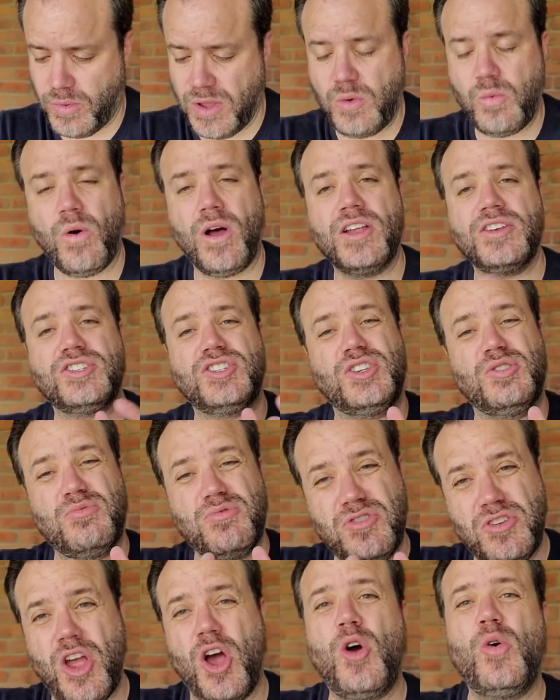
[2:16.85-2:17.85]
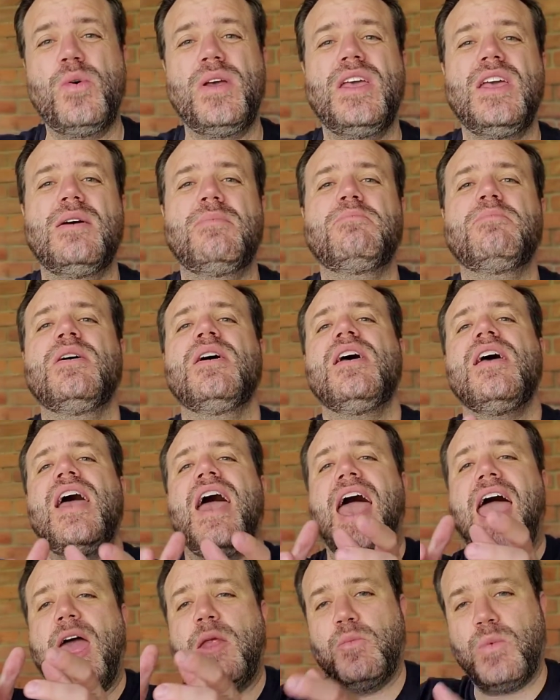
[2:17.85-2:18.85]
We want to know him
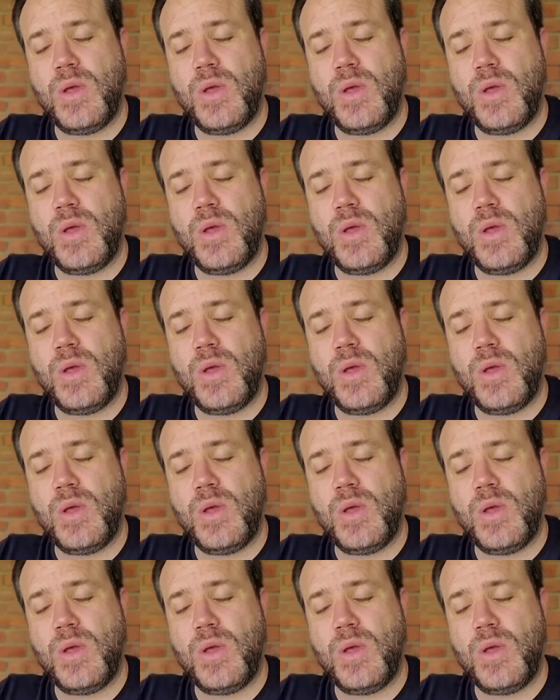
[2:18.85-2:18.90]
and